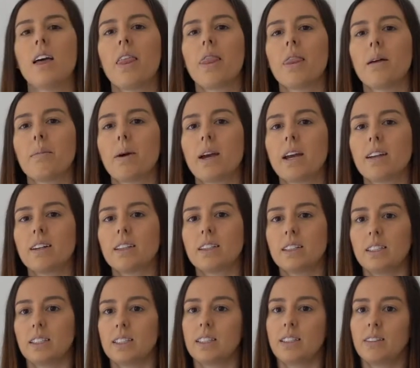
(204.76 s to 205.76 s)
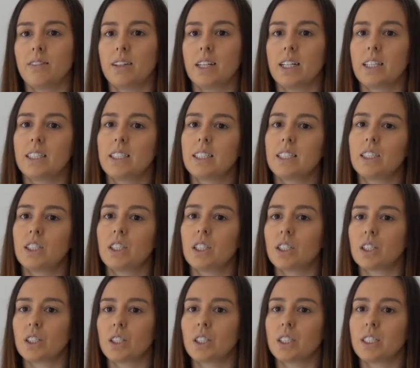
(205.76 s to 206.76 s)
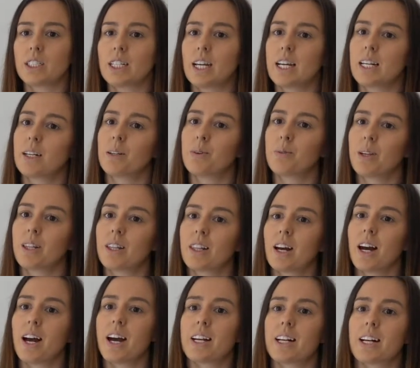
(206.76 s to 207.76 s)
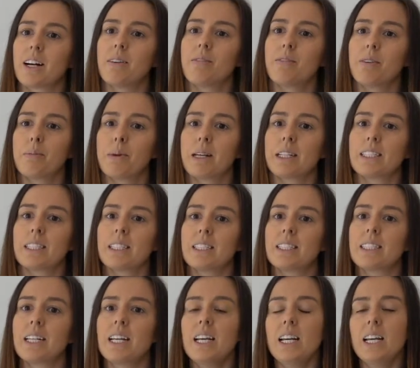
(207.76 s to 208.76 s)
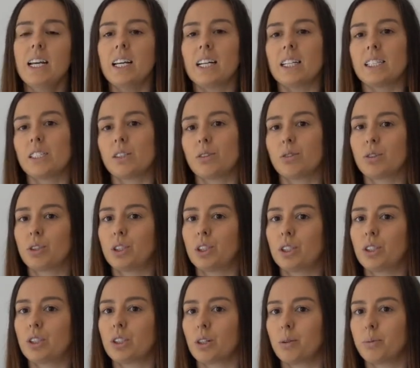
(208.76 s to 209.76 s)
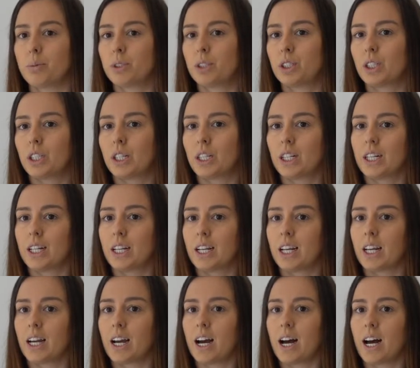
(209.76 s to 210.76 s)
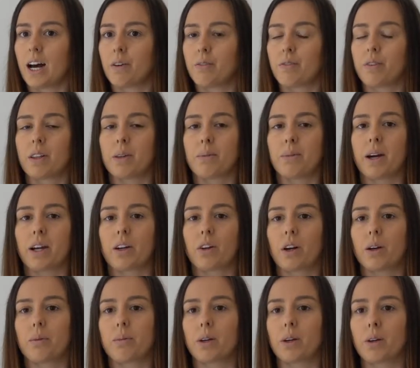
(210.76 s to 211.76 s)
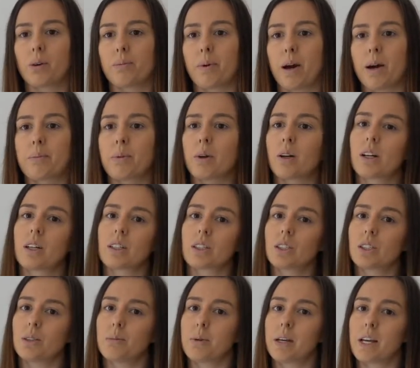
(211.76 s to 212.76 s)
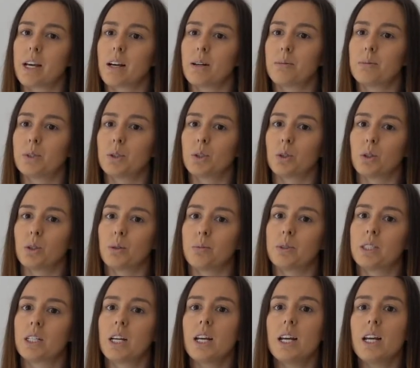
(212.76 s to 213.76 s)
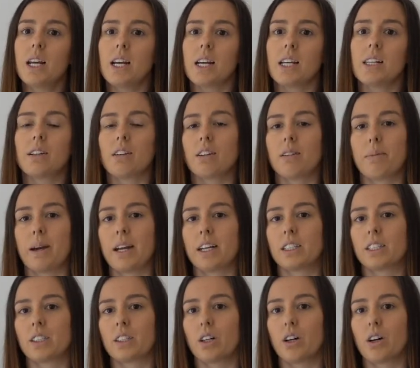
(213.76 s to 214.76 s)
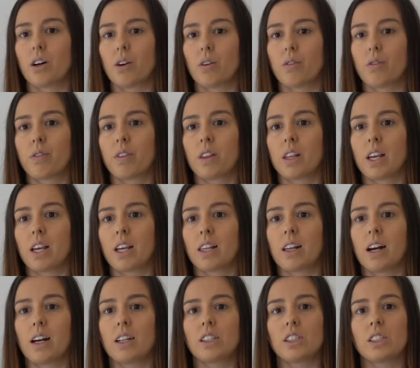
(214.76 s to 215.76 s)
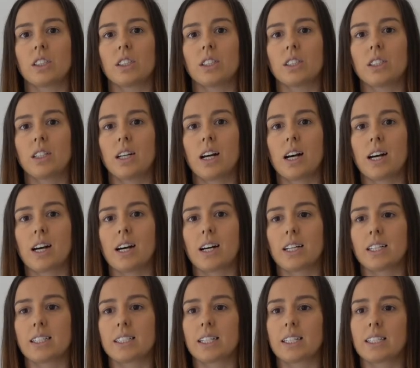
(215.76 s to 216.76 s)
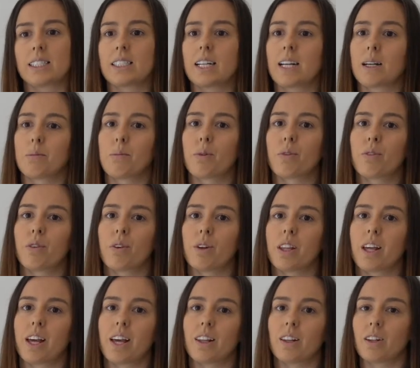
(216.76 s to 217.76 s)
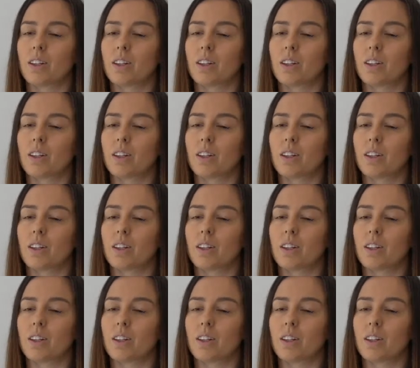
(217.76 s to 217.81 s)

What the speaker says: The main disadvantage associated with the hindgut fermenters is the reduced opportunity for the microbial byproducts to be absorbed in the remainder of the large intestine before they are